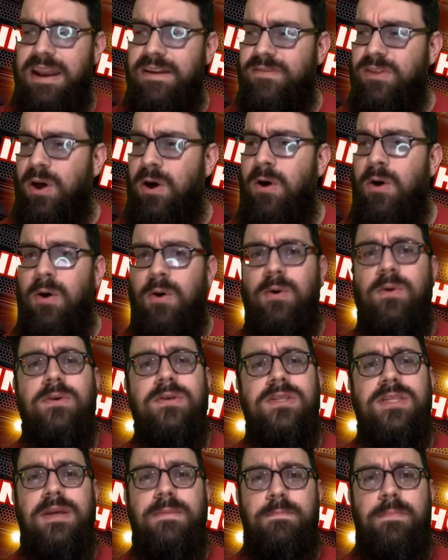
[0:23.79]
of the holes
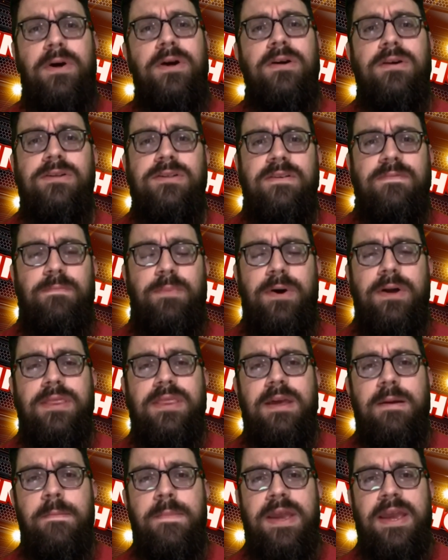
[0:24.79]
that bookers have put
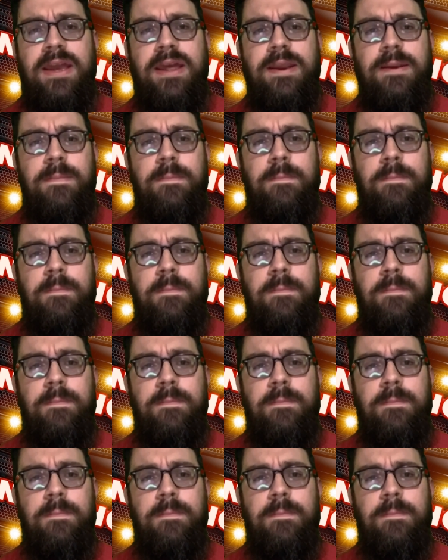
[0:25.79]
them in.